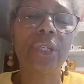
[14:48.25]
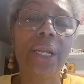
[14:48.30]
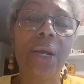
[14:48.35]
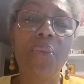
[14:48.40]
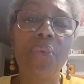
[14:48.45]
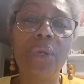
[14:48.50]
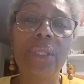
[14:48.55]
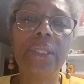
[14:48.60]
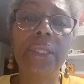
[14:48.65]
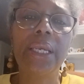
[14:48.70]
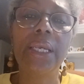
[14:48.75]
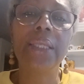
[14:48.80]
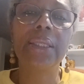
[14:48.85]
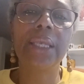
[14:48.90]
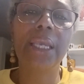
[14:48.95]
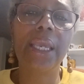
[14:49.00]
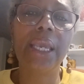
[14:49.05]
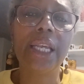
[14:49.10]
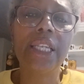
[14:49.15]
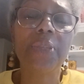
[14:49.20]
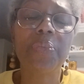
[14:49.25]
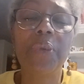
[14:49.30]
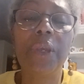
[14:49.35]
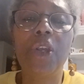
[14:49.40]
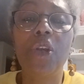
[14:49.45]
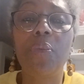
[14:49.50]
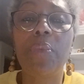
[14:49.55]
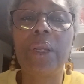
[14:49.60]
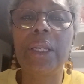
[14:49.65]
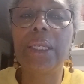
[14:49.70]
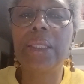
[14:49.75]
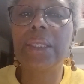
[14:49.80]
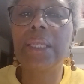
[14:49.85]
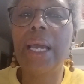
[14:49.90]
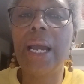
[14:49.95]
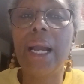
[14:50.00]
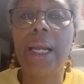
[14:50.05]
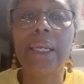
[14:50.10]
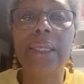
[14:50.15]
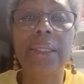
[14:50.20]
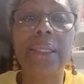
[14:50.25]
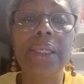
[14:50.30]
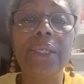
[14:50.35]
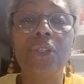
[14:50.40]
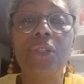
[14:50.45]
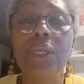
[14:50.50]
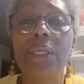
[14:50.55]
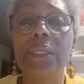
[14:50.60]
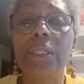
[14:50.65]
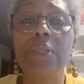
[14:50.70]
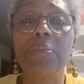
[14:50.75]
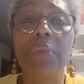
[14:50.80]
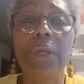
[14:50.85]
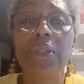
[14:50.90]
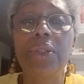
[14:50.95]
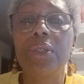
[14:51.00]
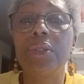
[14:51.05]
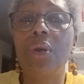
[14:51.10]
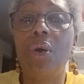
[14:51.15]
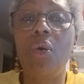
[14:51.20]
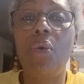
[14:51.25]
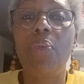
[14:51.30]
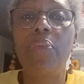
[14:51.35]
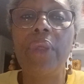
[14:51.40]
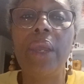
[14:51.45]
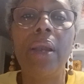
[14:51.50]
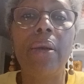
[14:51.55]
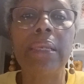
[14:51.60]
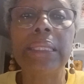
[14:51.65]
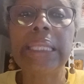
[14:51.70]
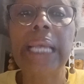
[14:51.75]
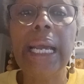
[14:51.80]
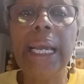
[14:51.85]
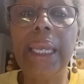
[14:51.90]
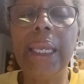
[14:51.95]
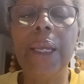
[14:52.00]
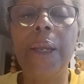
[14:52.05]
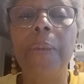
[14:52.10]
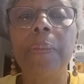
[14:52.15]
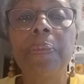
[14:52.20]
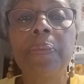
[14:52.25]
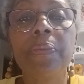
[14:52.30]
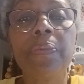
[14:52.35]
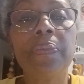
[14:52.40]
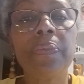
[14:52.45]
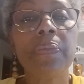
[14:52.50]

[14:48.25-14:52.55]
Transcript: And I would say he's a guest speaker, but he's not because he's just as much as home there as I am.